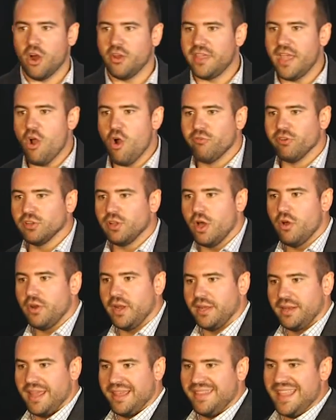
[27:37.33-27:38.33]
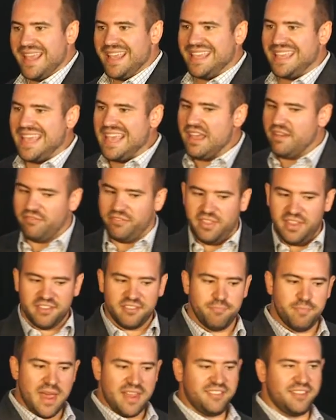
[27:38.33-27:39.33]
Are they overloaded? Can they give
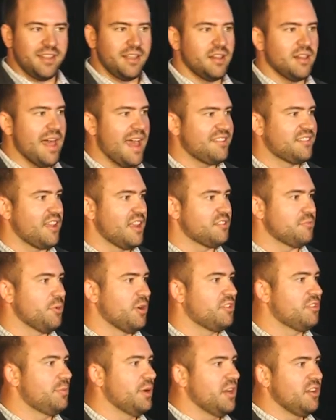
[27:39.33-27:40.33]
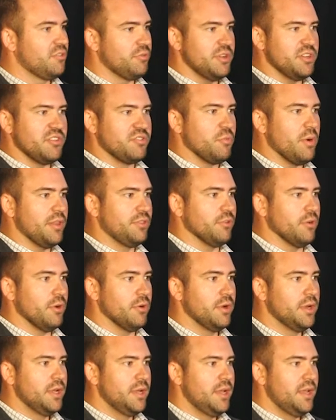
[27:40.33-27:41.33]
this best-in-class customer experience we just went through?